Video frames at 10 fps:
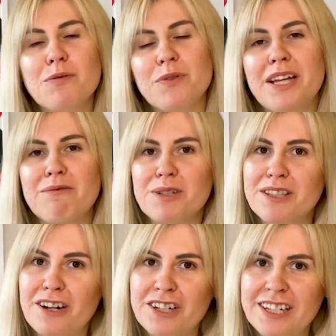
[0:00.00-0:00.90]
when I was
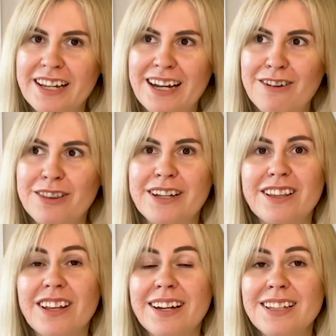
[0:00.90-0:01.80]
starting out, the
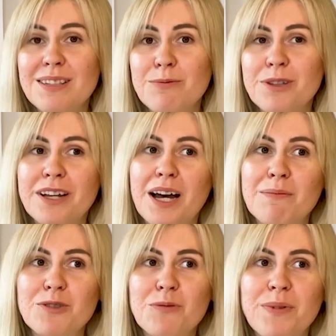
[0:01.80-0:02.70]
clients would
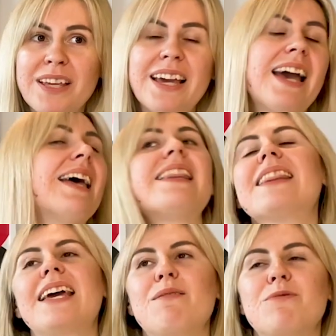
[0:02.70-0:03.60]
come to me and
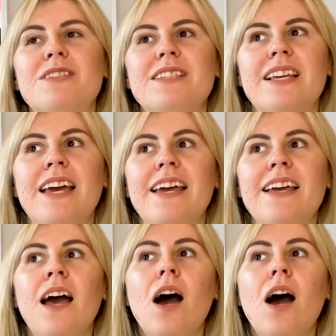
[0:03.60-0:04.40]
they would say,